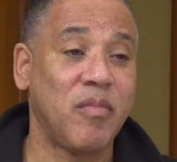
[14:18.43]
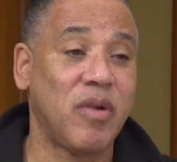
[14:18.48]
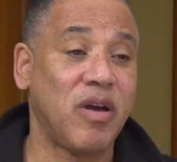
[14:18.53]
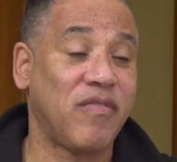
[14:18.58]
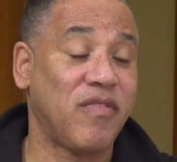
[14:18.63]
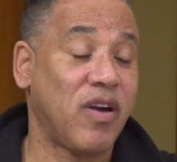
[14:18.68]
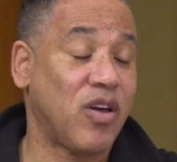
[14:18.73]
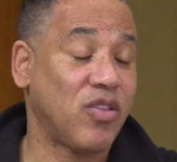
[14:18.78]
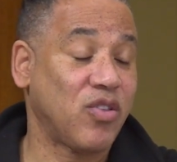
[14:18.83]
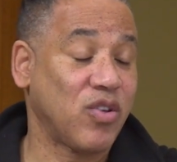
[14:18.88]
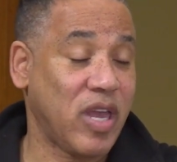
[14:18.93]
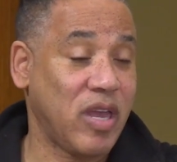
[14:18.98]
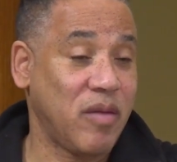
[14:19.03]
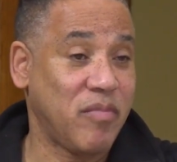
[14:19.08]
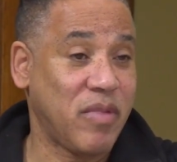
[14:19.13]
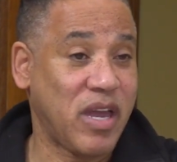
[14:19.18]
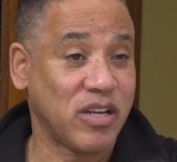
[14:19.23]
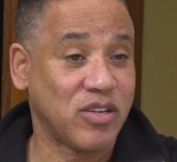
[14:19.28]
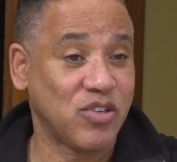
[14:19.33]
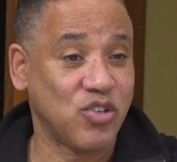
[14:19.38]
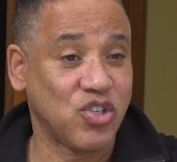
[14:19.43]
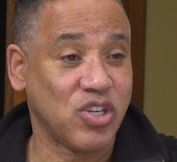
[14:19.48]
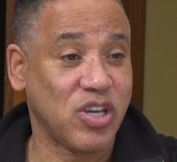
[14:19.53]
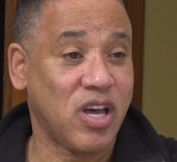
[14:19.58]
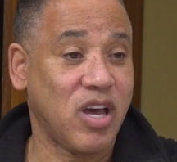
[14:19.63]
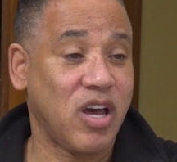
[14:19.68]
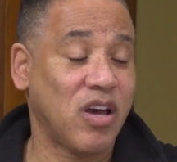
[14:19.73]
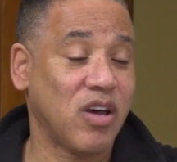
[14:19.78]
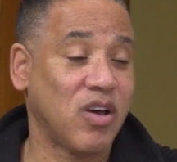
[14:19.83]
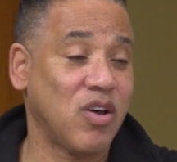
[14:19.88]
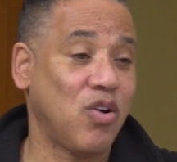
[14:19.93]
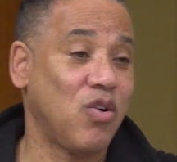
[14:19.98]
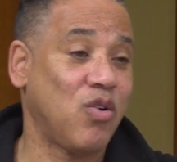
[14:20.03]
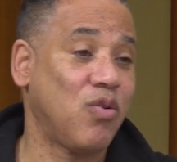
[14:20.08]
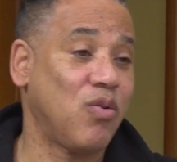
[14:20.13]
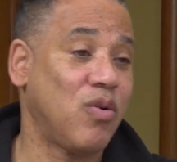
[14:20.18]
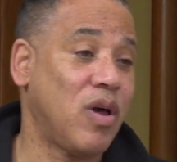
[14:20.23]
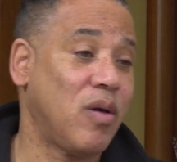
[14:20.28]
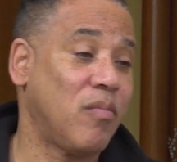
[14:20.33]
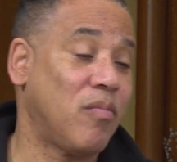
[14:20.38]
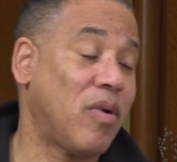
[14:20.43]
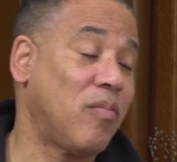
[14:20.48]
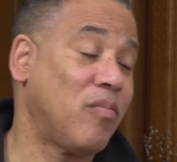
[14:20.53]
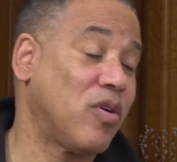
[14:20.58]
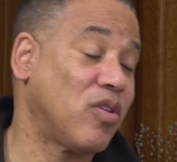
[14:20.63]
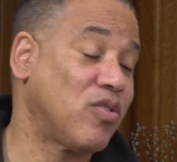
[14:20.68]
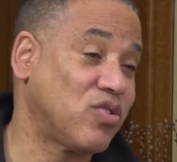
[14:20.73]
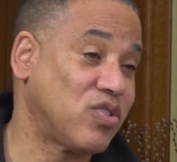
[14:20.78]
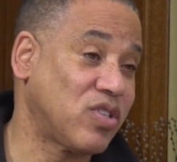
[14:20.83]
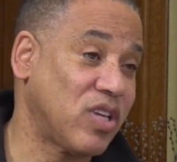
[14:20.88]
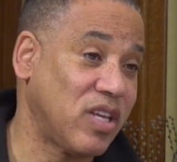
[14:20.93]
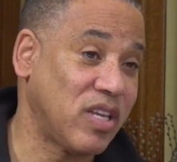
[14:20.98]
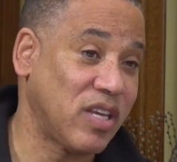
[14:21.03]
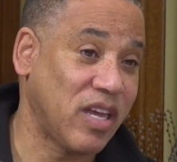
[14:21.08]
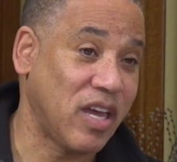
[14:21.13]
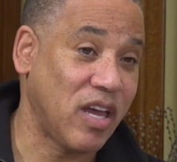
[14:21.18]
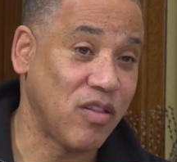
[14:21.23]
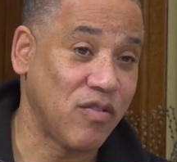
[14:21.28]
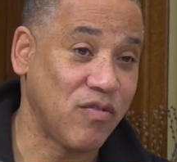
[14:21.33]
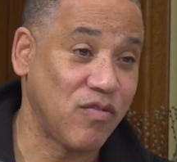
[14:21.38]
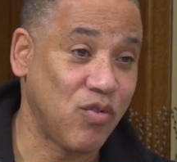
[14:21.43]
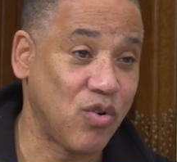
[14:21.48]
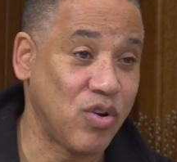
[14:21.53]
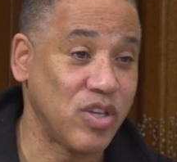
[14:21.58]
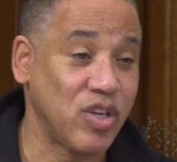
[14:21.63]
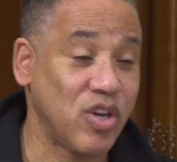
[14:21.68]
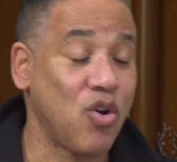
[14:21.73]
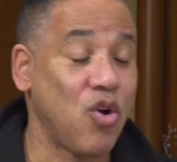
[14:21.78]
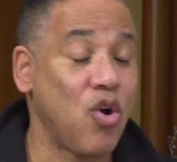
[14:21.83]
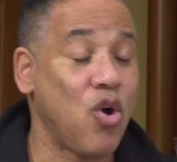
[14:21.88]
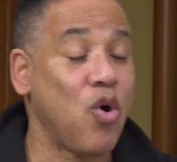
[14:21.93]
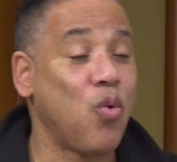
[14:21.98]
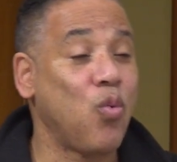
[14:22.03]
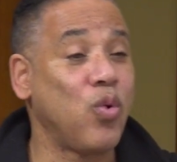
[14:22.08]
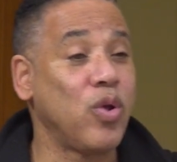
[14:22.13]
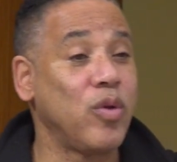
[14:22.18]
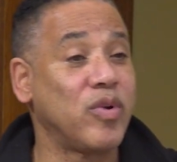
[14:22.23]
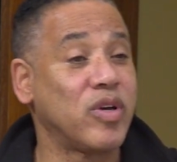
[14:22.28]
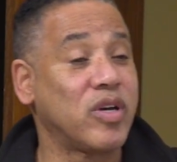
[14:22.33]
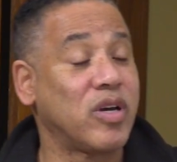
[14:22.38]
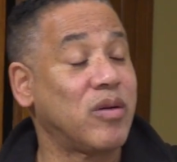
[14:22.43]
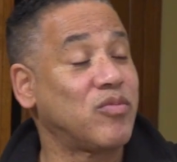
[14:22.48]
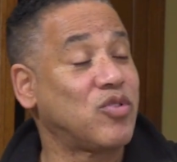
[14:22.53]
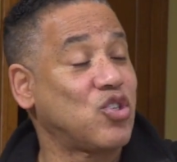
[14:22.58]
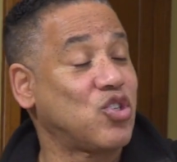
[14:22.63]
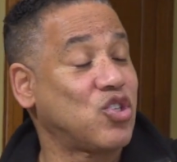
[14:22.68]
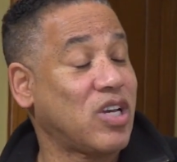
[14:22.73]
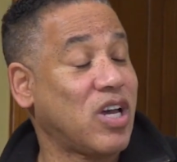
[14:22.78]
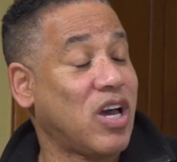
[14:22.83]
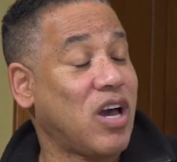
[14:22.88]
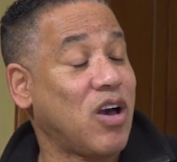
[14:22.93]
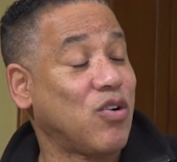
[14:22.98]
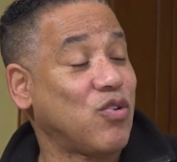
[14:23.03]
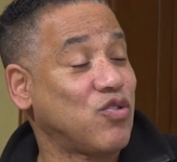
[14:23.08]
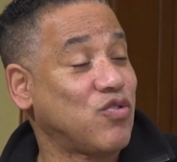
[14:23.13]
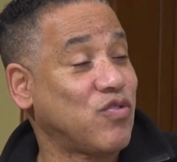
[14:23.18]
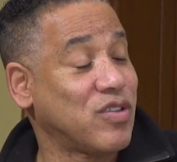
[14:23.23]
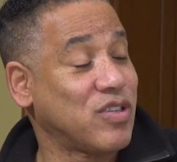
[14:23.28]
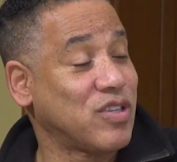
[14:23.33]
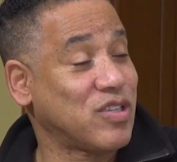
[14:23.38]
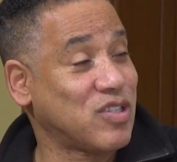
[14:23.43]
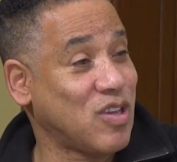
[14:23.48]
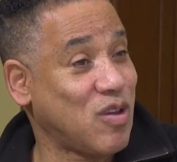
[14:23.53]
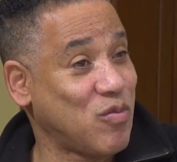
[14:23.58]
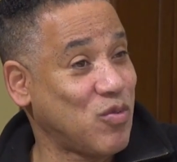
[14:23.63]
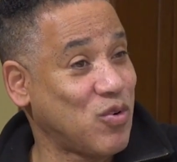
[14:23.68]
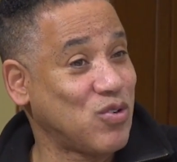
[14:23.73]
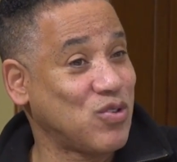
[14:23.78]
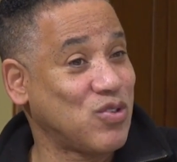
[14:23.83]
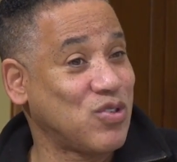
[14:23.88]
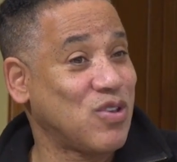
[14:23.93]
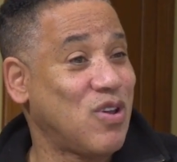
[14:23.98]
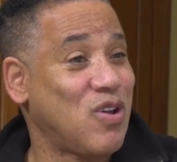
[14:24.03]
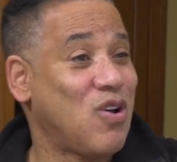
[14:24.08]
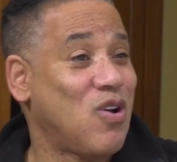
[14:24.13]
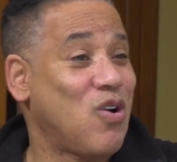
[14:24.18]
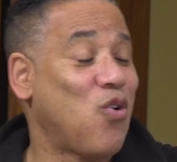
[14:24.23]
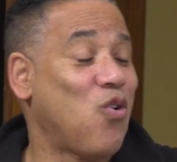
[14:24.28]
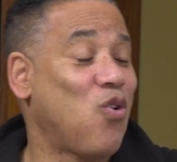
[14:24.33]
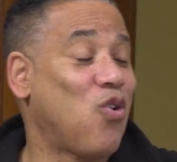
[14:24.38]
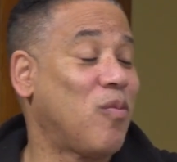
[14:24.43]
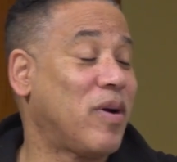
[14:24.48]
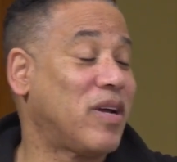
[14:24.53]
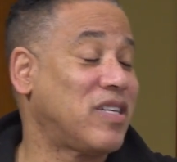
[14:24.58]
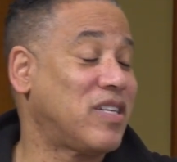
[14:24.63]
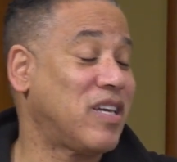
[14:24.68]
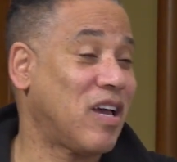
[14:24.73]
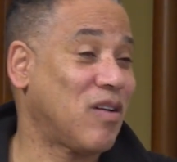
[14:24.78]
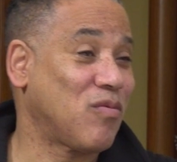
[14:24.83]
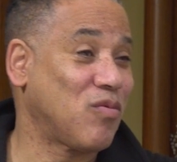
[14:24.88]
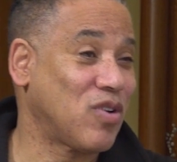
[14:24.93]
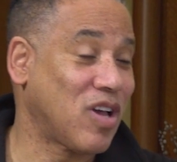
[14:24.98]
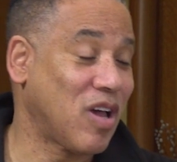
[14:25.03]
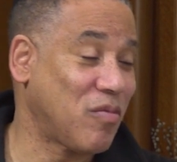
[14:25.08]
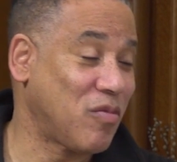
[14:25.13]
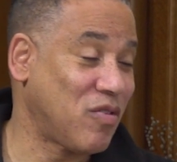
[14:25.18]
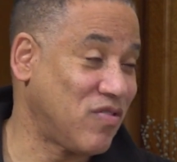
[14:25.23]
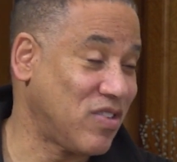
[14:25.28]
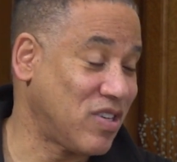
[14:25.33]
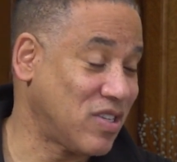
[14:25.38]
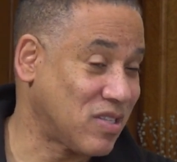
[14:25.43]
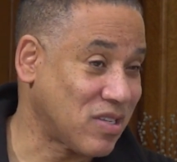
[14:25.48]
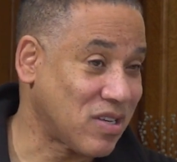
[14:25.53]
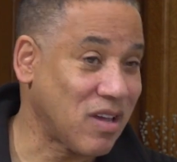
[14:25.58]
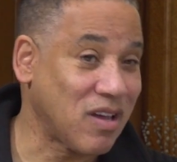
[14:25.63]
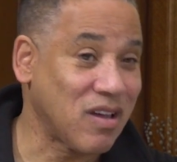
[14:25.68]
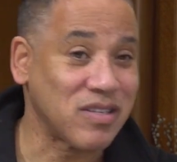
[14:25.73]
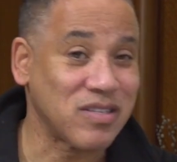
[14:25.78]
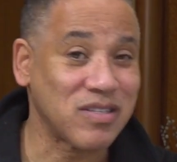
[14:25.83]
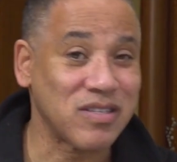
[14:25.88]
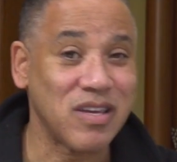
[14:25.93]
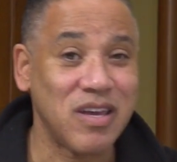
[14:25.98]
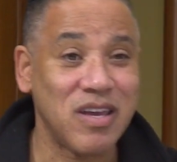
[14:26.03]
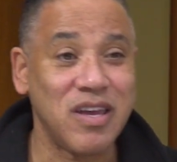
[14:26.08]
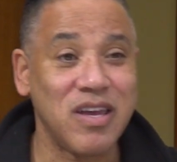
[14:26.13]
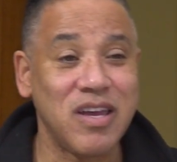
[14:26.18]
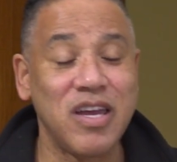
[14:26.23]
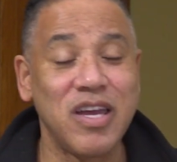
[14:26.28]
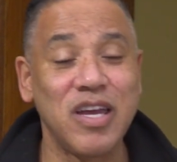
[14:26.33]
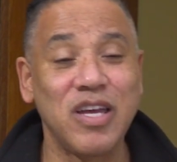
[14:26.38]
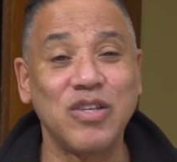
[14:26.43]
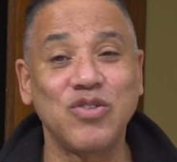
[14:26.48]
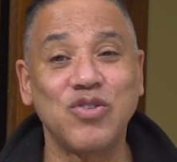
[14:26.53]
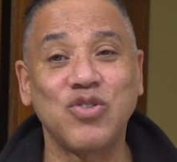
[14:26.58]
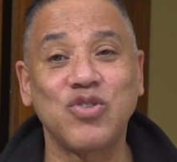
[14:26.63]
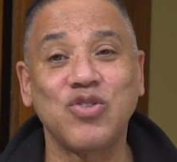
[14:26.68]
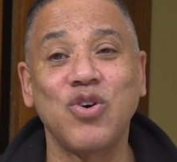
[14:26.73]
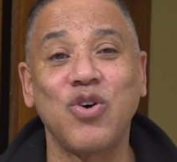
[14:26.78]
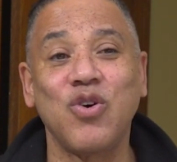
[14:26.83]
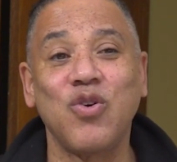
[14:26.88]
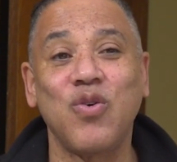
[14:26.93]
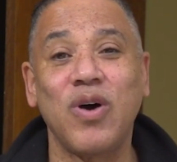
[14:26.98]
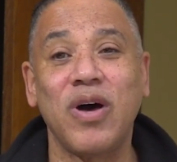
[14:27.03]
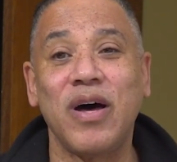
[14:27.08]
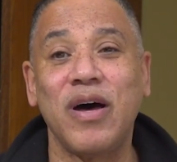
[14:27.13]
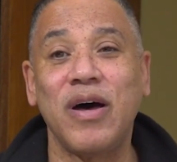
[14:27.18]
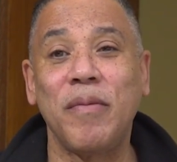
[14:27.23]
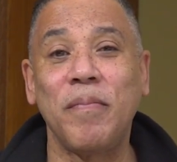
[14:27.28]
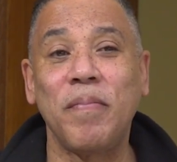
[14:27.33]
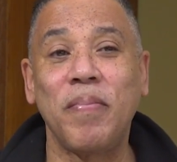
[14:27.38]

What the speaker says: My father came back to Chicago. My mother stayed in California. We would come to Chicago for the summers, or my dad would come and visit us. And so